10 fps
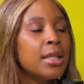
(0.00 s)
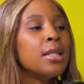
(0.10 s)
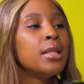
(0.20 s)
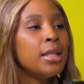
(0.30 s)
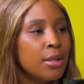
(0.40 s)

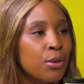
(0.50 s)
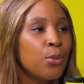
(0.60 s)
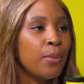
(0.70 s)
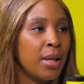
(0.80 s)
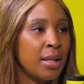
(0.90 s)
still needs
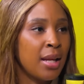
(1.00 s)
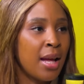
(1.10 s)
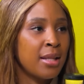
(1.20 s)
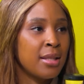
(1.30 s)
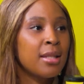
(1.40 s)
to be
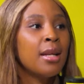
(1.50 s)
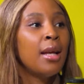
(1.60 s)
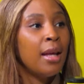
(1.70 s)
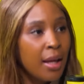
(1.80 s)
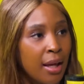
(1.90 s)
enhanced
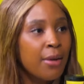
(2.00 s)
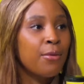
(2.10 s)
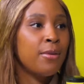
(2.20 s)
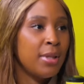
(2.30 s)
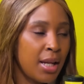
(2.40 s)

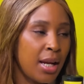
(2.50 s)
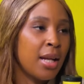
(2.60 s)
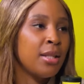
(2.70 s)
every day.